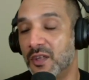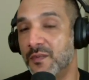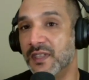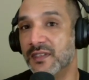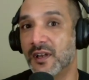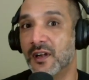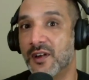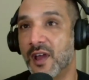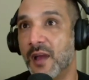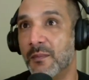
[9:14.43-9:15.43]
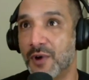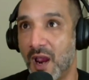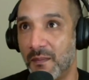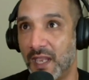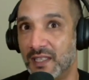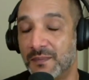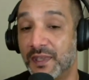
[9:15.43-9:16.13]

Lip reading: humans are not primates,